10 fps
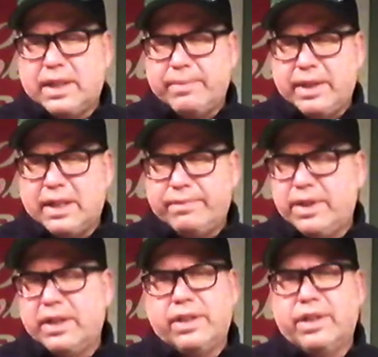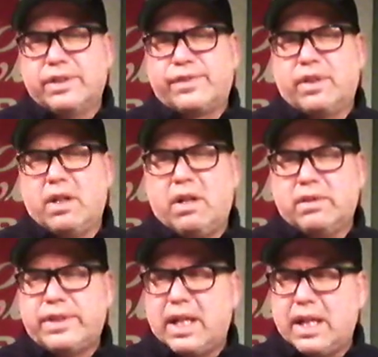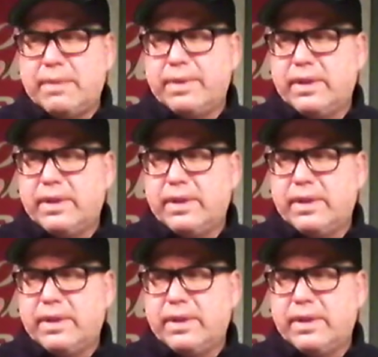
I mean, I've done this for a long time,